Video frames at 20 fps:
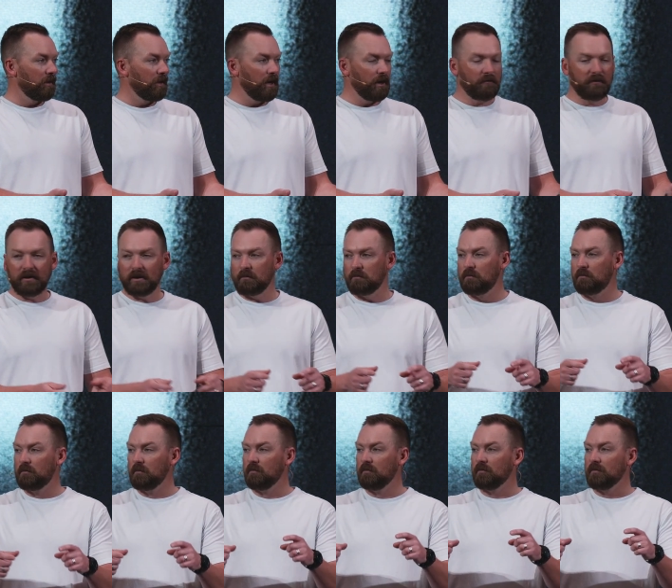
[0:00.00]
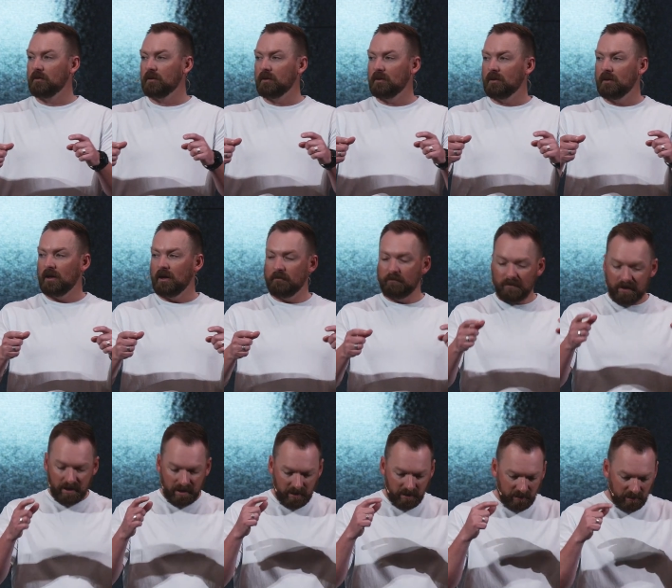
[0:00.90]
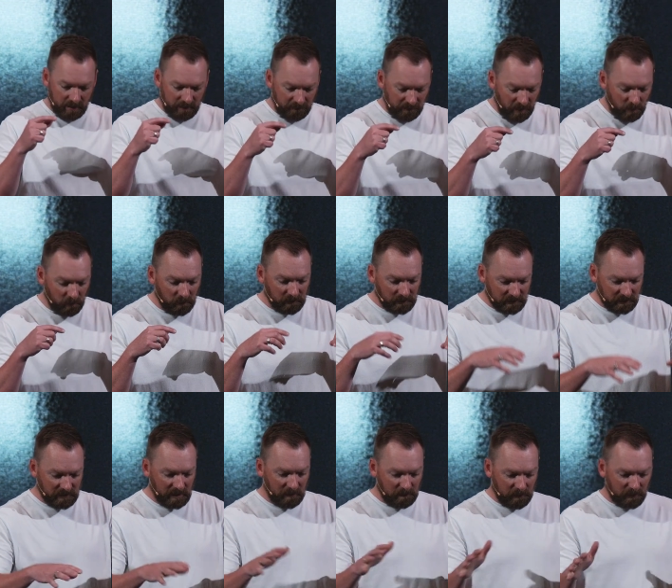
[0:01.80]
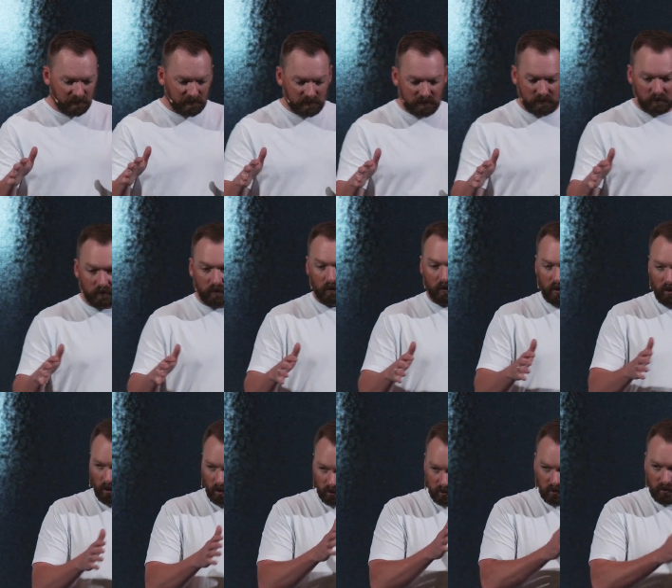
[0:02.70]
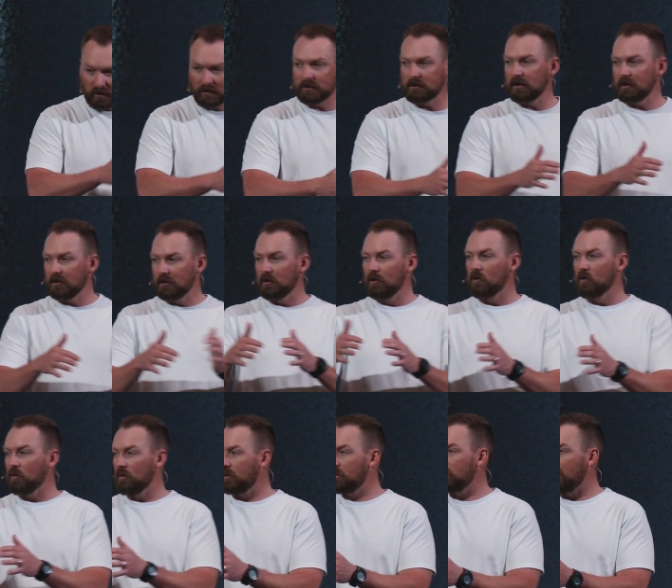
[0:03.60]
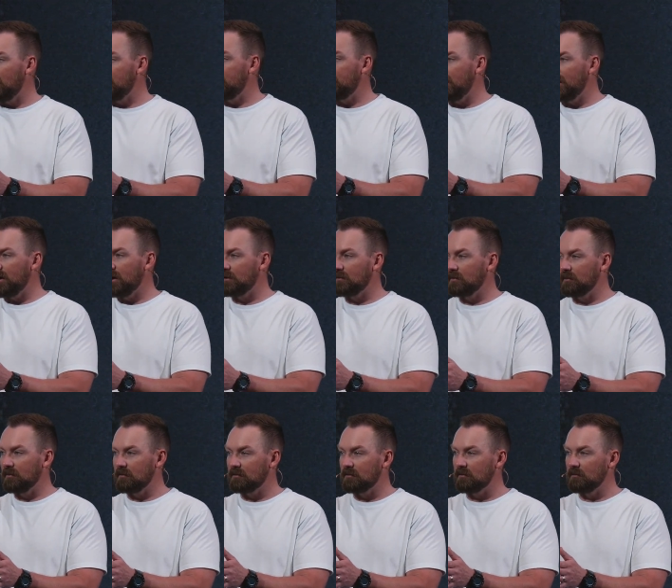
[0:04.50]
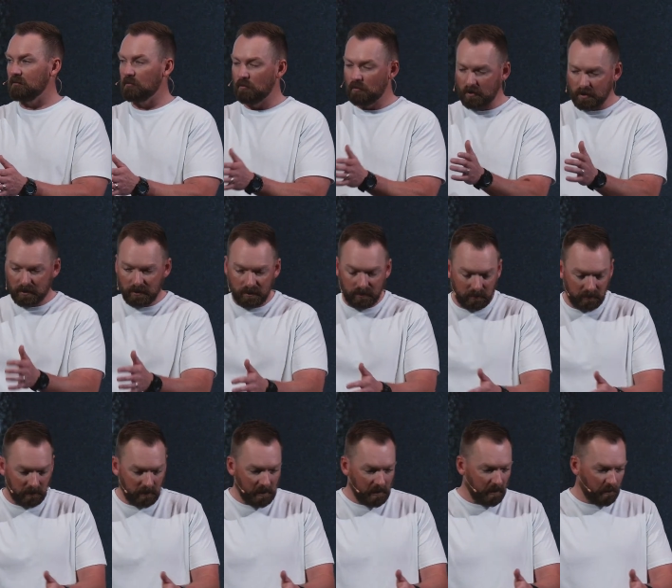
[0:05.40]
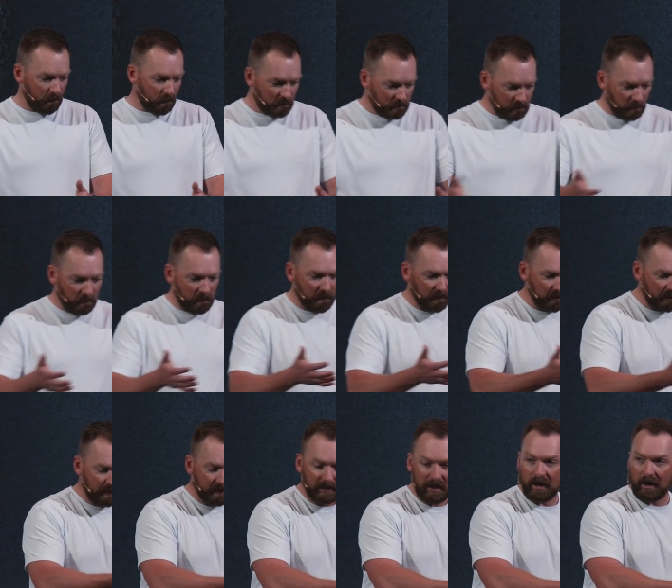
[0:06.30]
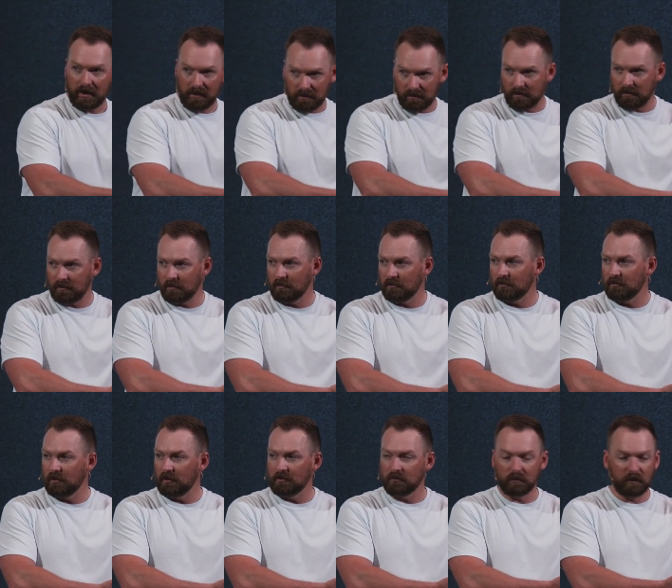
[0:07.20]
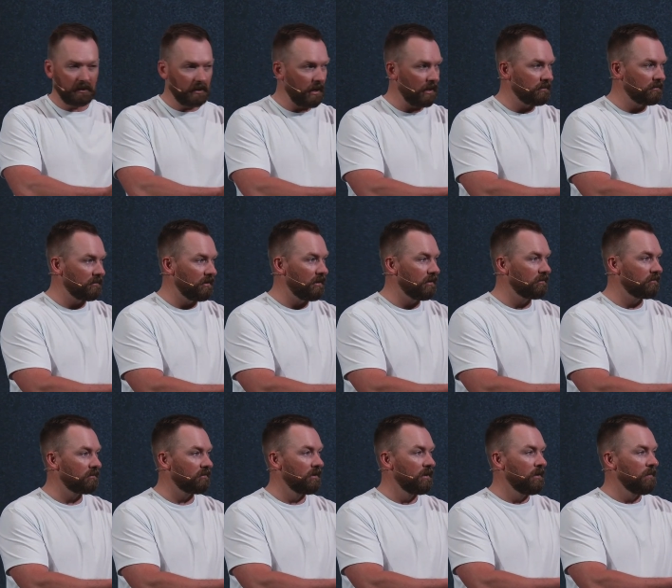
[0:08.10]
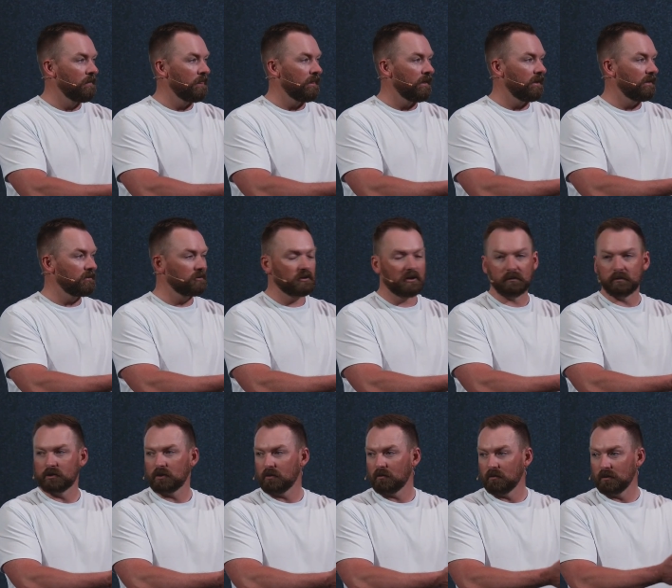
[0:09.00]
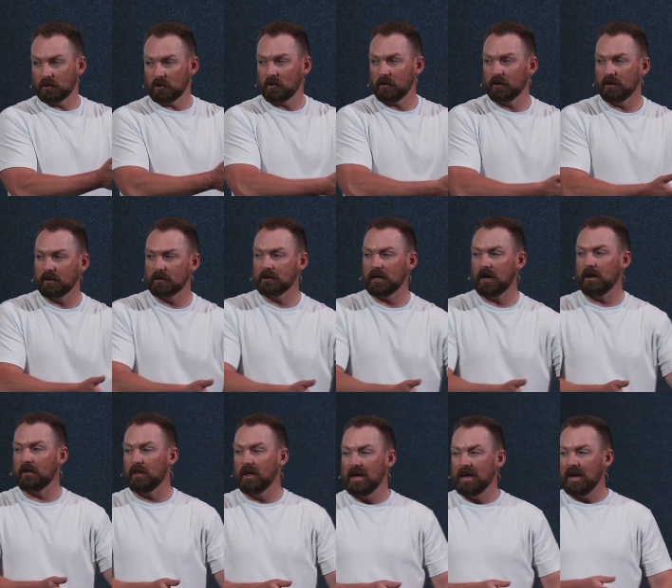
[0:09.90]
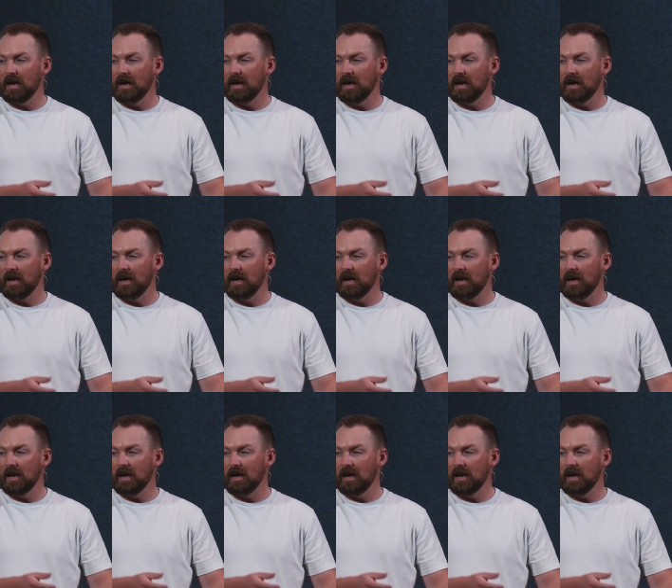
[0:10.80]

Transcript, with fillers: If he, if I, if I will step into trusting the Lord with my finances, bringing, returning the tithe, is what that says in scripture, returning the tithe.